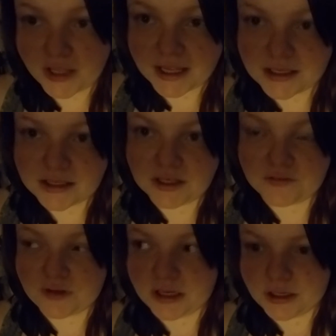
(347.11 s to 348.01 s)
like
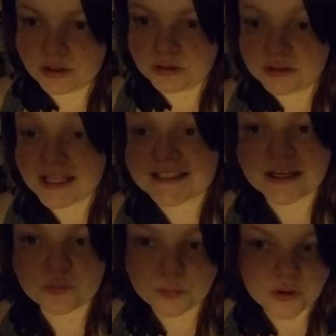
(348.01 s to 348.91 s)
if, let's
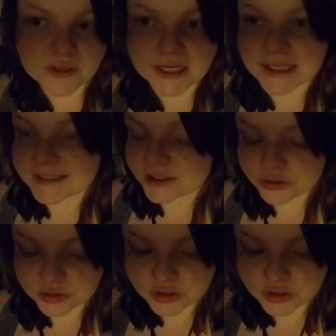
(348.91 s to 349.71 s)
say we're both getting a tattoo or